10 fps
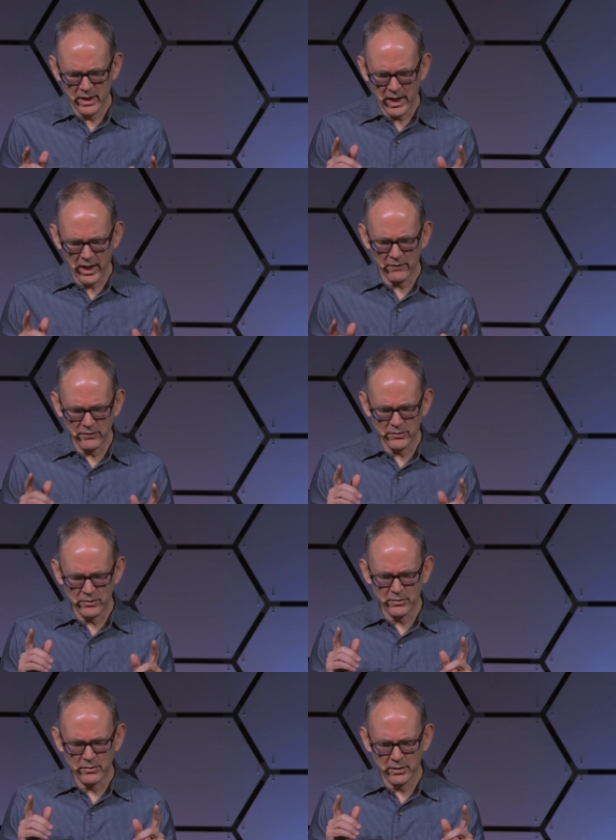Have
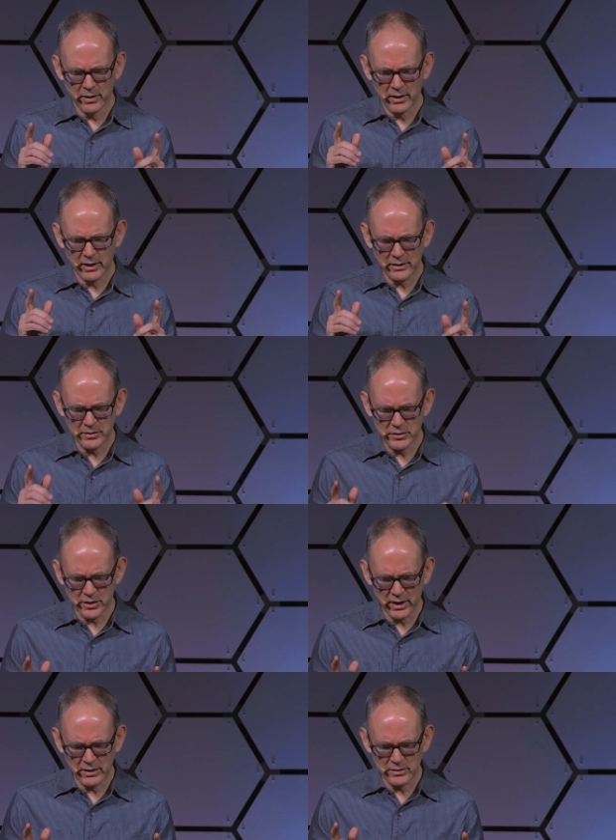you
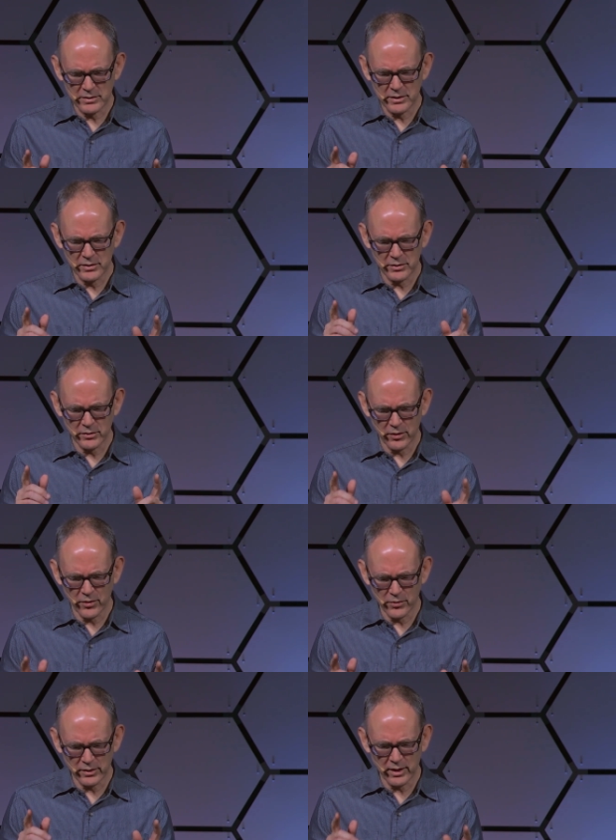exchanged your
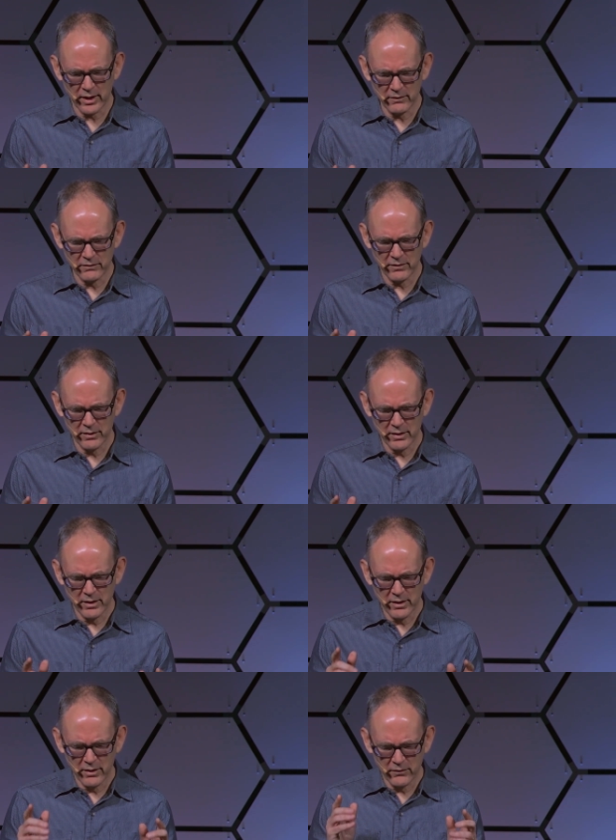old life
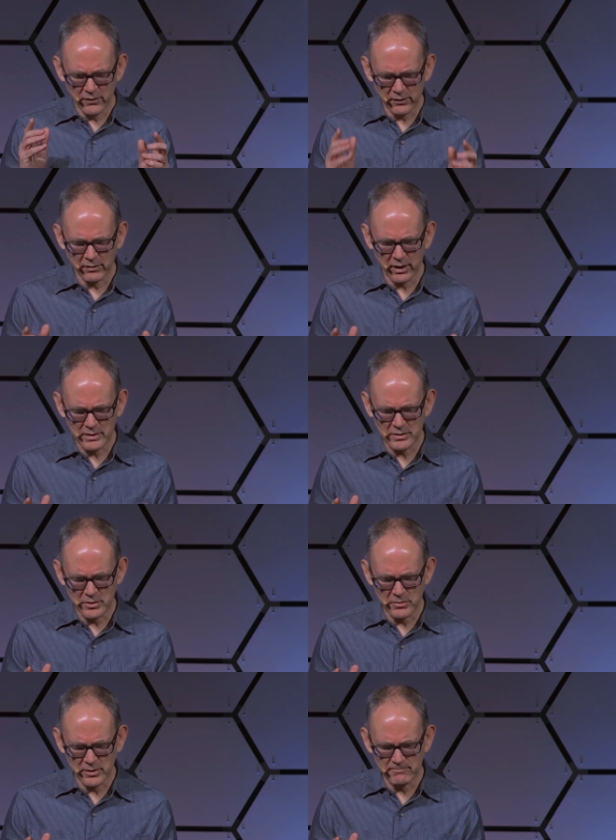for Christ's
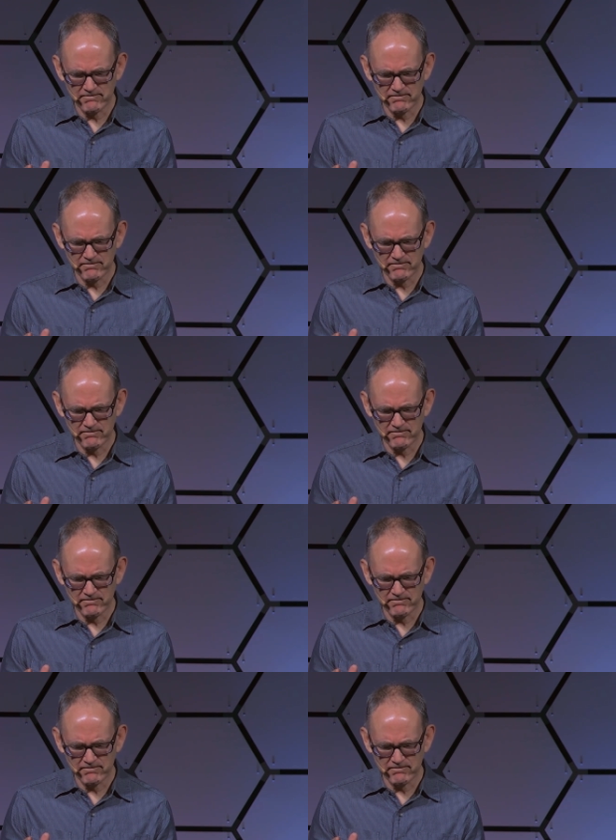new one?